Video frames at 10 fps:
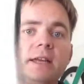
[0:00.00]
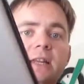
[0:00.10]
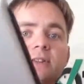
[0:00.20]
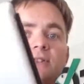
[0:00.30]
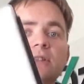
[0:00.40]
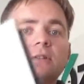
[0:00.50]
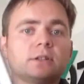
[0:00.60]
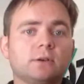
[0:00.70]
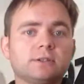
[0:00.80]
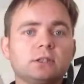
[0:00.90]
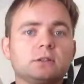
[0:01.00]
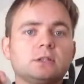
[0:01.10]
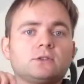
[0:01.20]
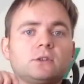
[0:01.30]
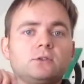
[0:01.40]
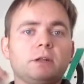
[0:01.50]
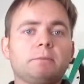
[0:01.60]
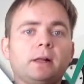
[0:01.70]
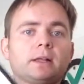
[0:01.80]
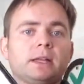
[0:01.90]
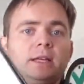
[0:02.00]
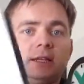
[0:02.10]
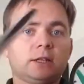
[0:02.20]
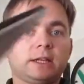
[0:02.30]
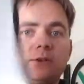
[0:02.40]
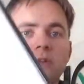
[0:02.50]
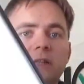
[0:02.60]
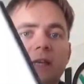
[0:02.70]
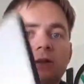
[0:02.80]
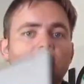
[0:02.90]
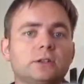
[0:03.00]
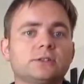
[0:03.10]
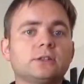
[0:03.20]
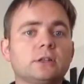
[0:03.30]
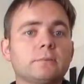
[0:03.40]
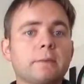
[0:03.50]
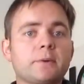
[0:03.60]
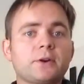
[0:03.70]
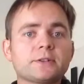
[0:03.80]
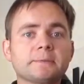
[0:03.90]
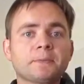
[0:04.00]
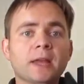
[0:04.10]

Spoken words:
and it's still, you know, it's not really bulky, and I can really take it still in my purse.